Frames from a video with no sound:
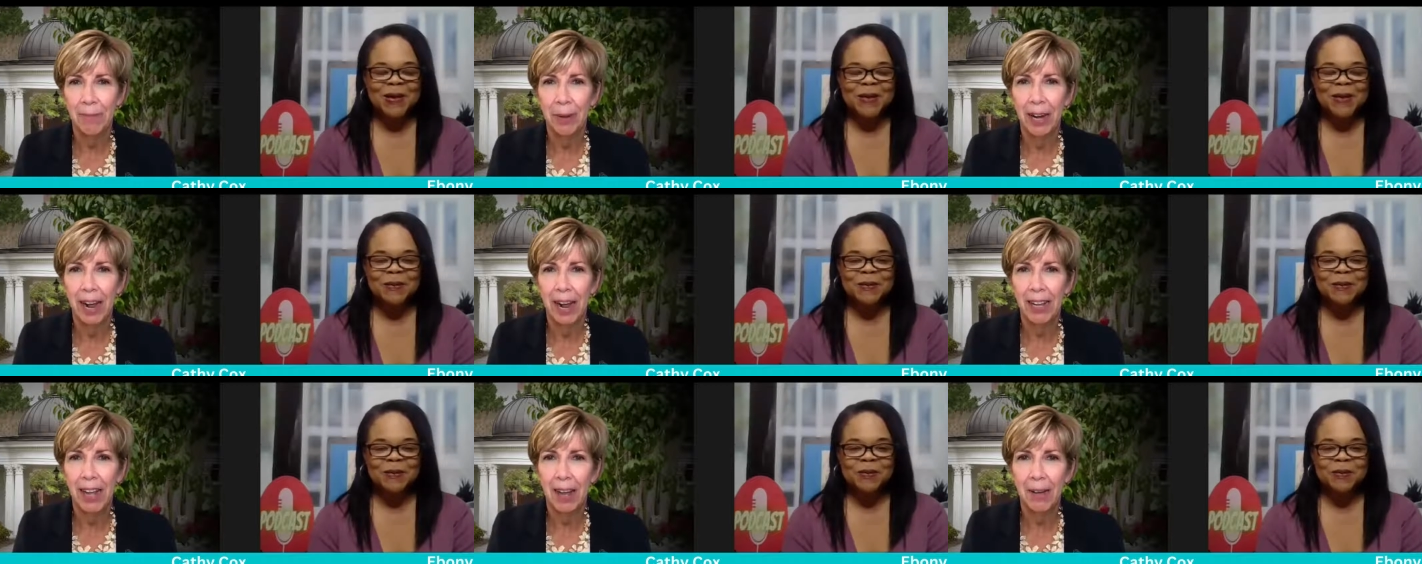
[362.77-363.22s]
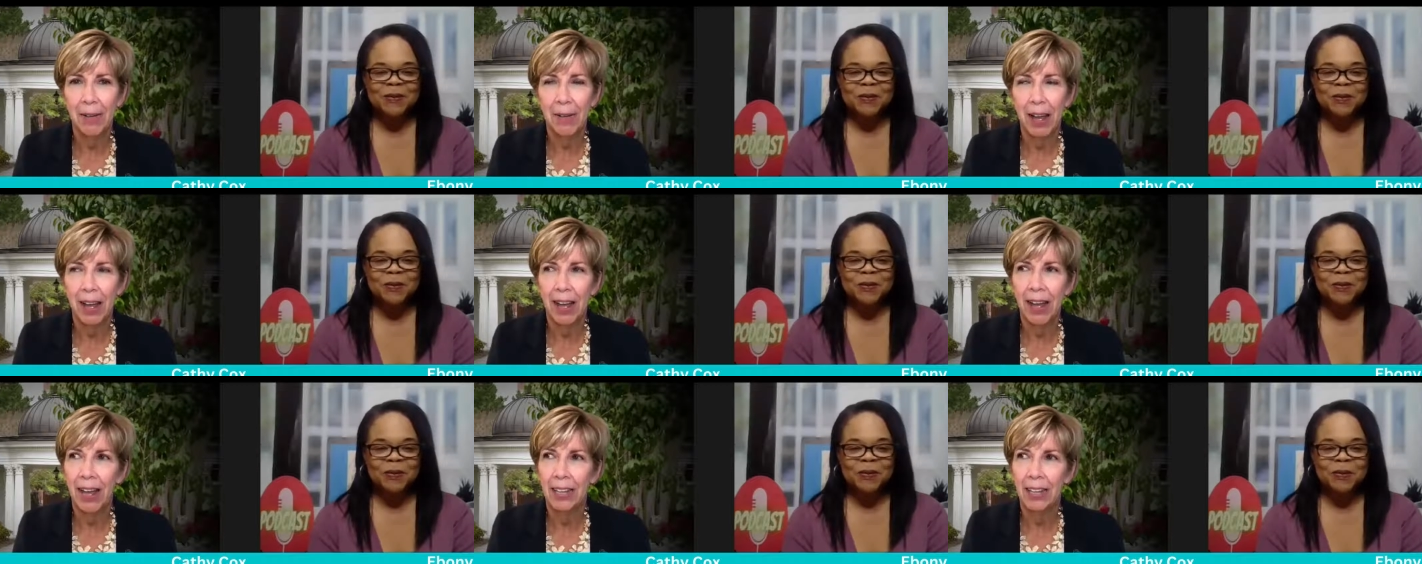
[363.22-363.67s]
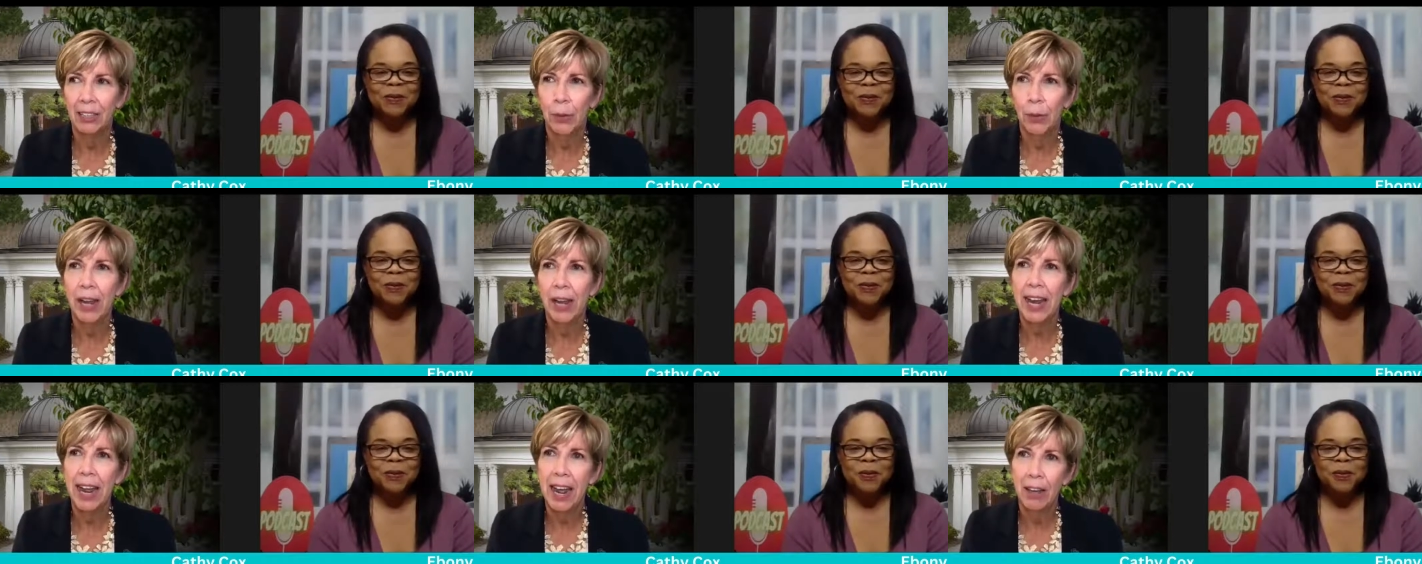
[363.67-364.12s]
Speaker 1: But I, so
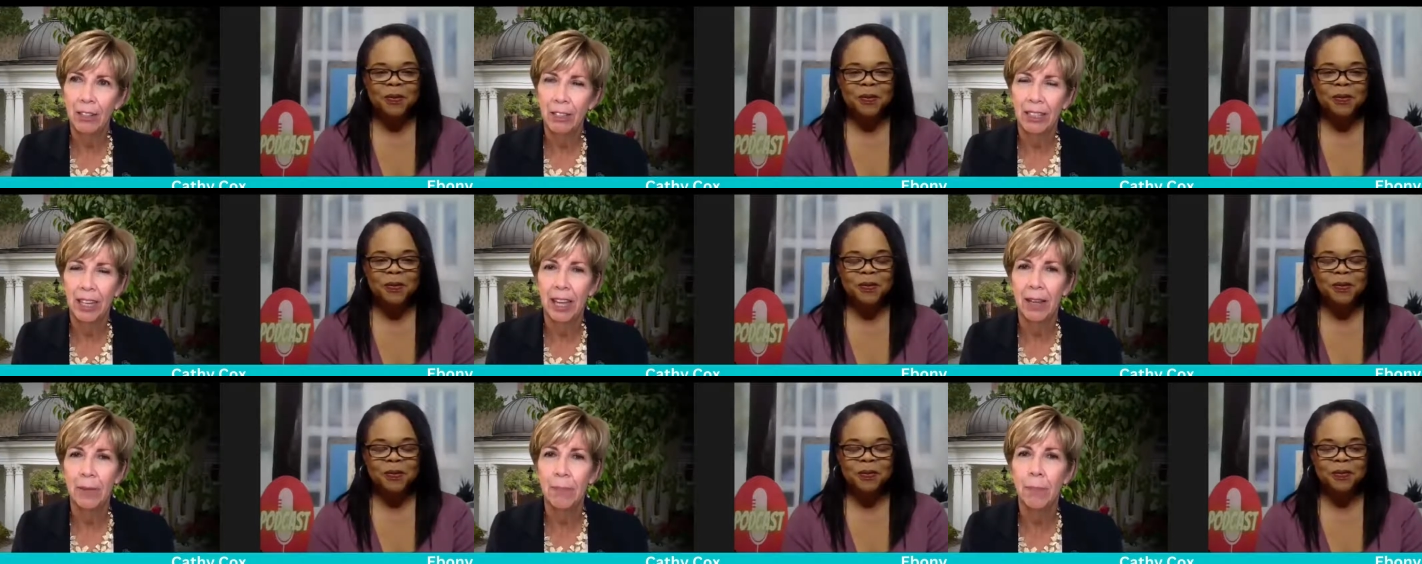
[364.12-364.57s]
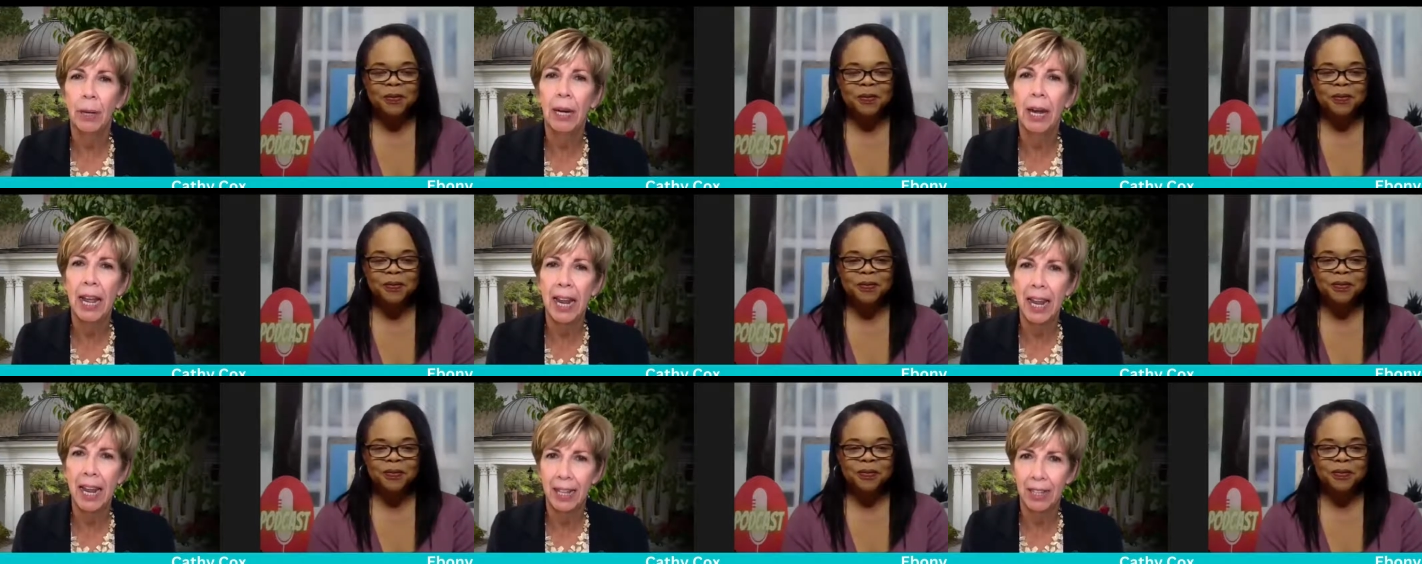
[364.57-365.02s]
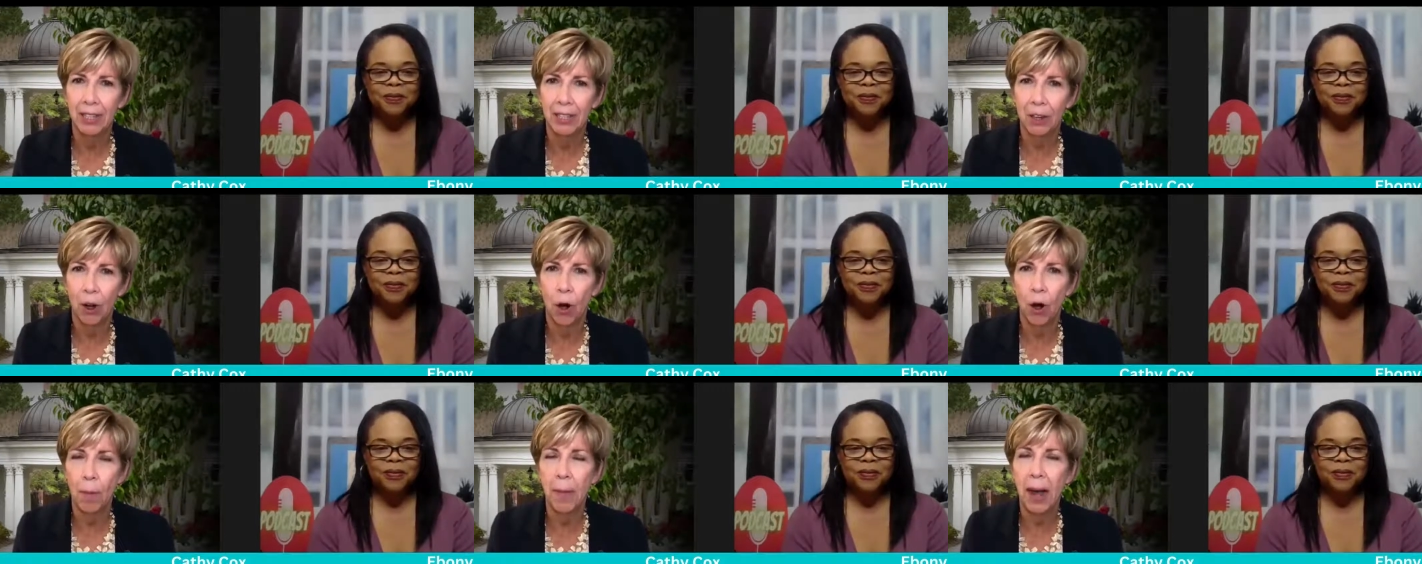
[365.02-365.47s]
I now say plants
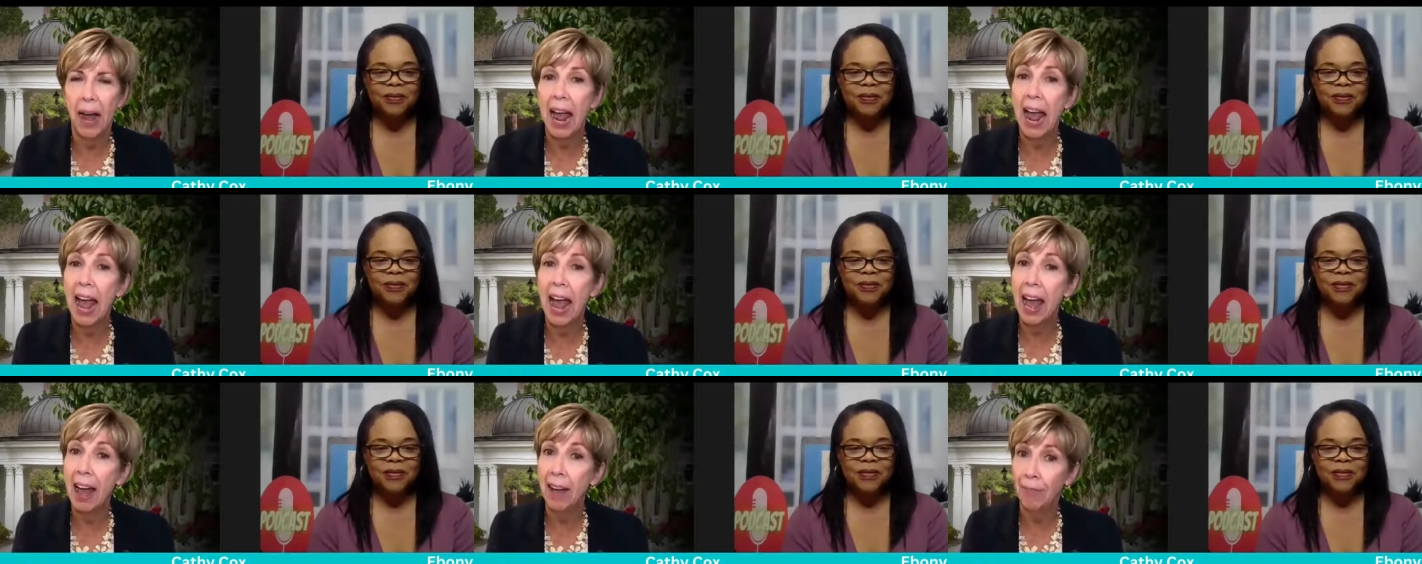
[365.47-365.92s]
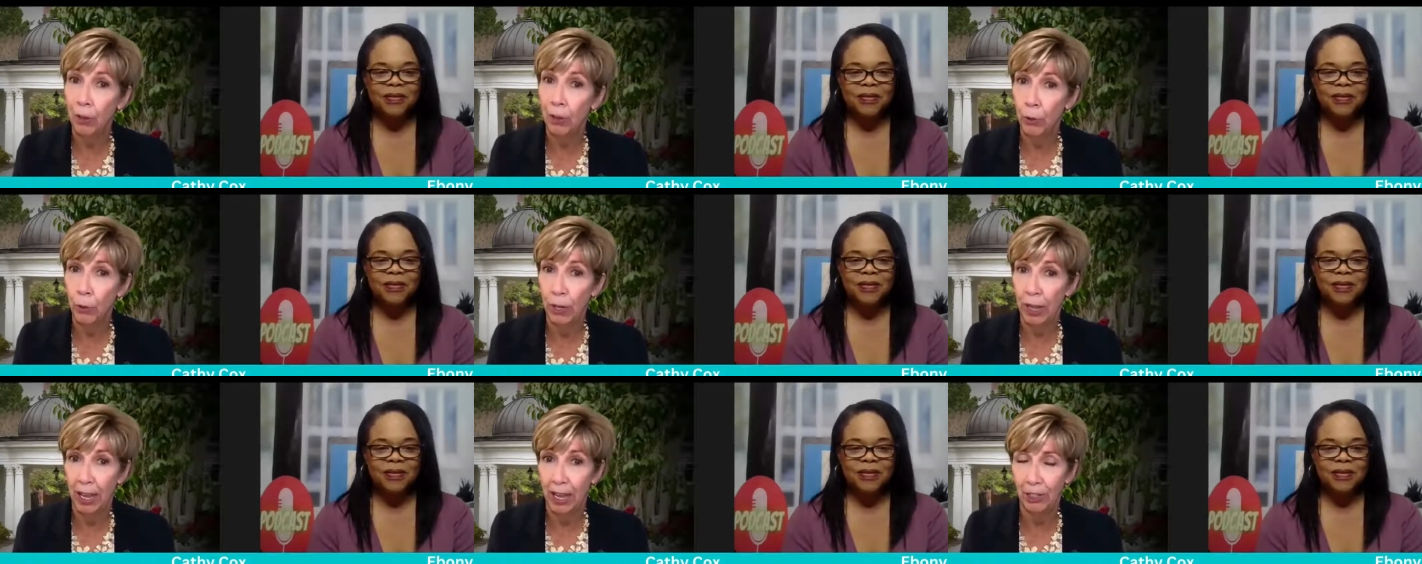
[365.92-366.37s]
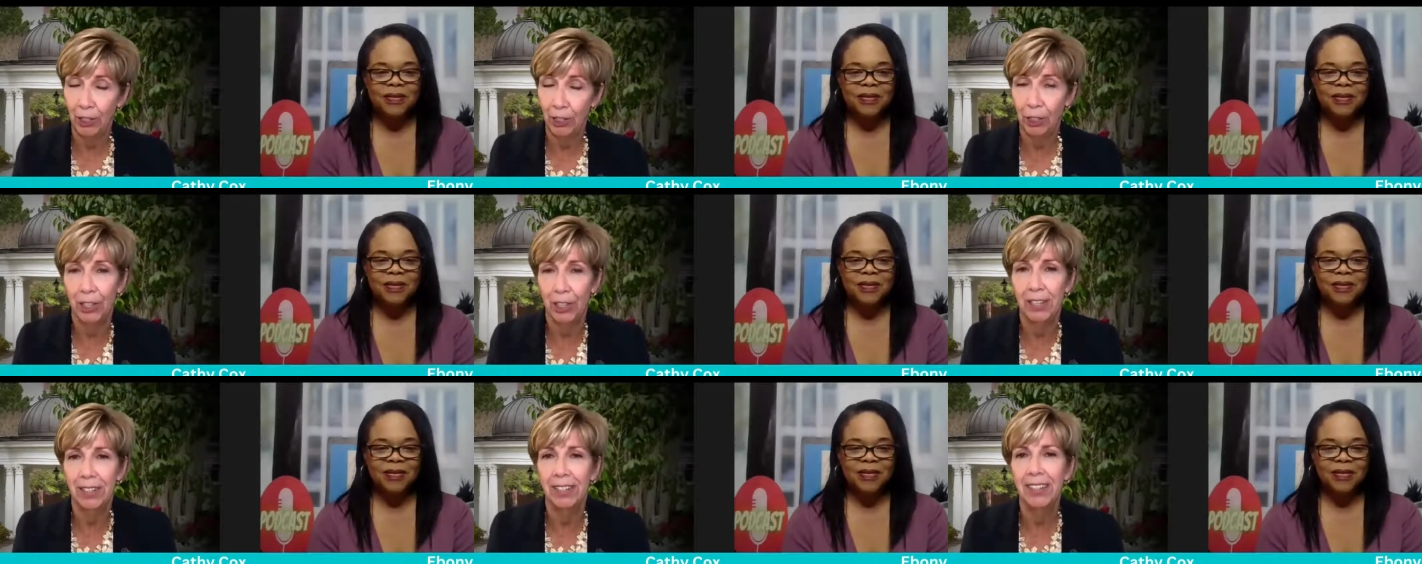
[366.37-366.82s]
are my
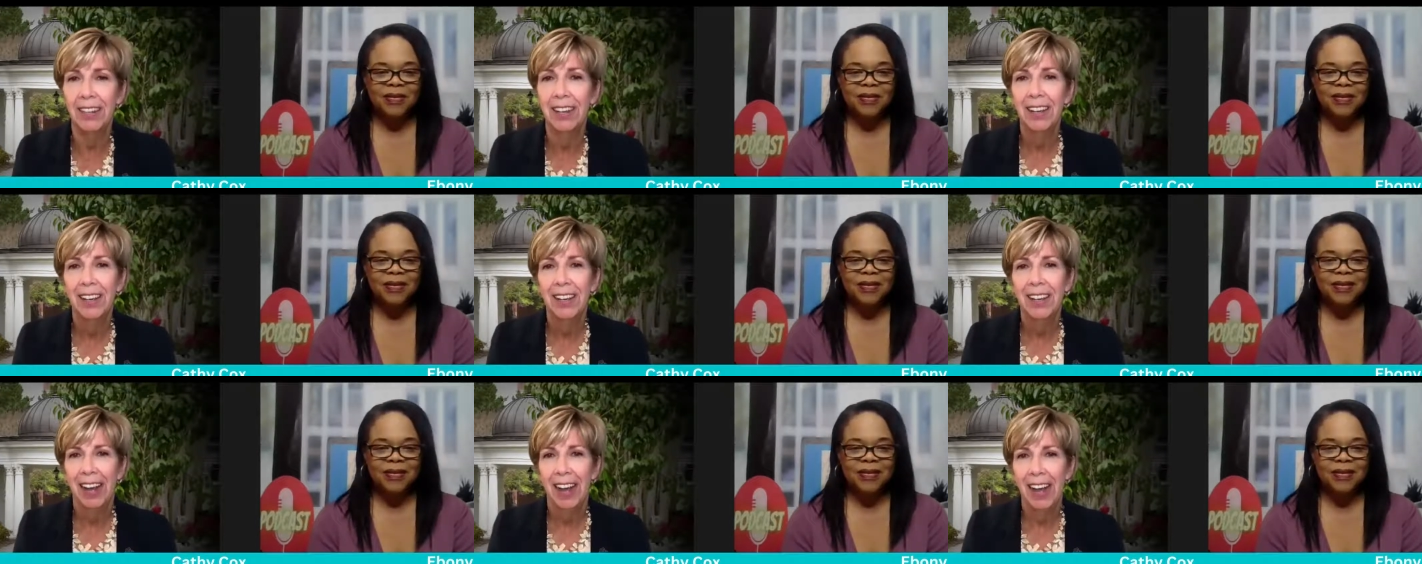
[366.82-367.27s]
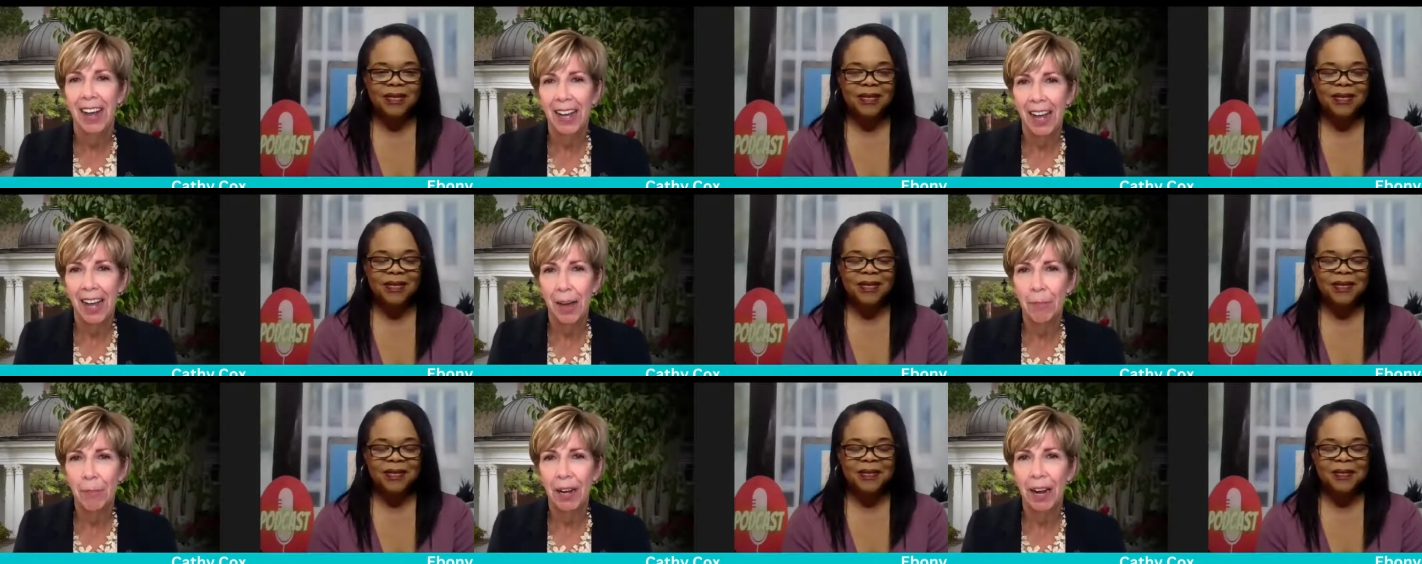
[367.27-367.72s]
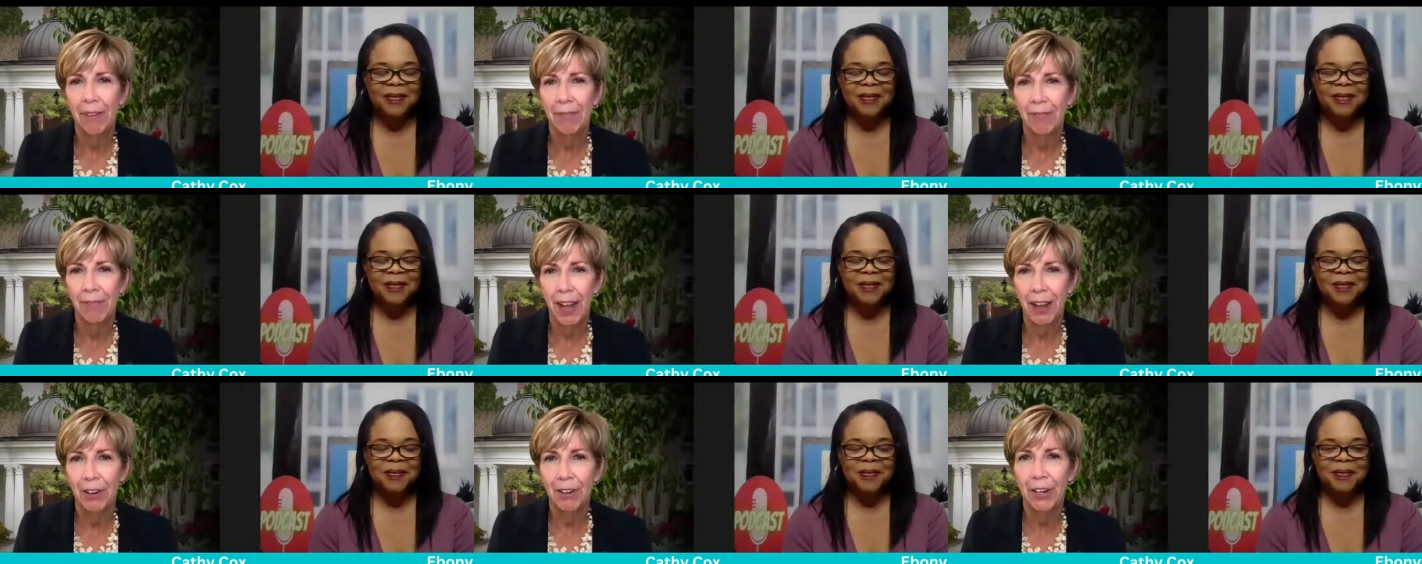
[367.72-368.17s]
avocation, uh, but I
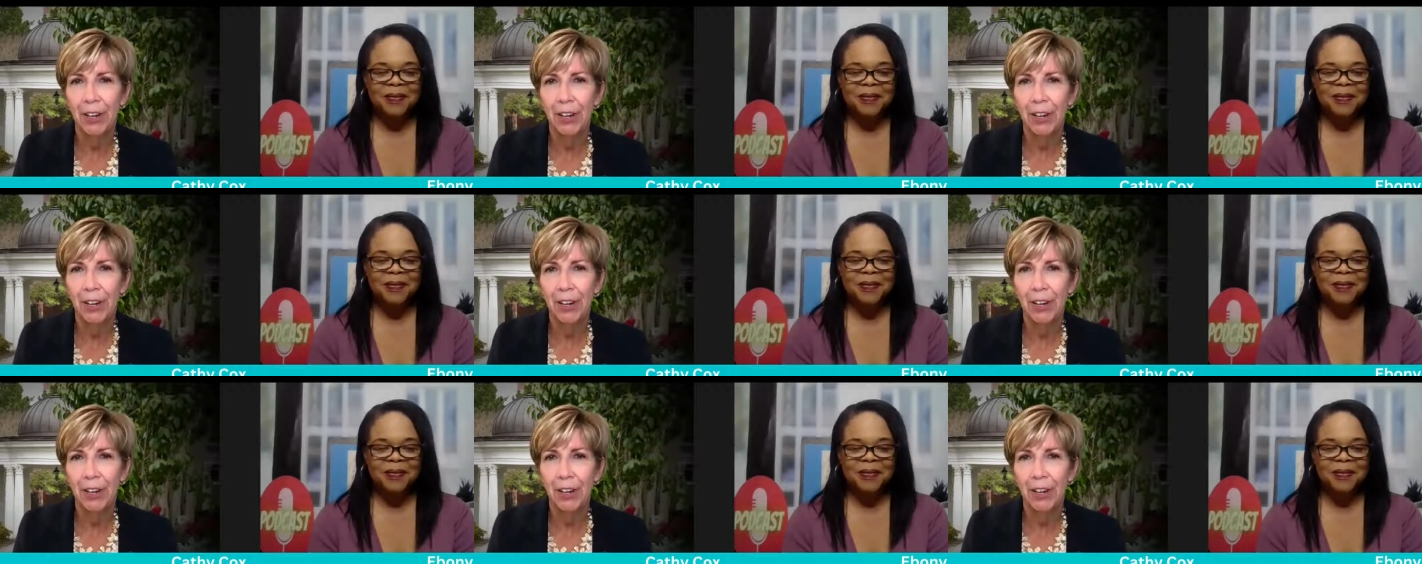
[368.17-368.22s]
found